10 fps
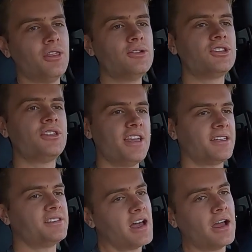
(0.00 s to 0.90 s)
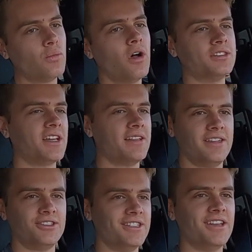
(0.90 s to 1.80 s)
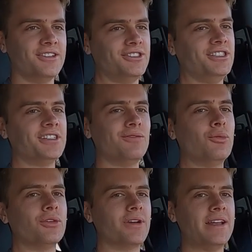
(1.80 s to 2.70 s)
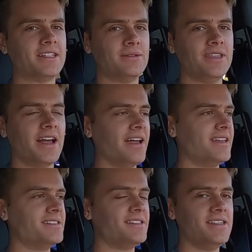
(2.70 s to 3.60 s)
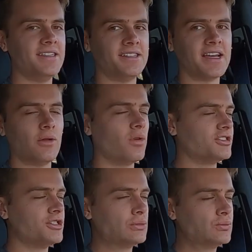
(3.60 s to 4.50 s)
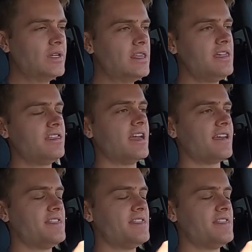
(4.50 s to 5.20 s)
Those thick sidewalls, there's another Z71 right next to me that I can see the sidewalls. They're really thick.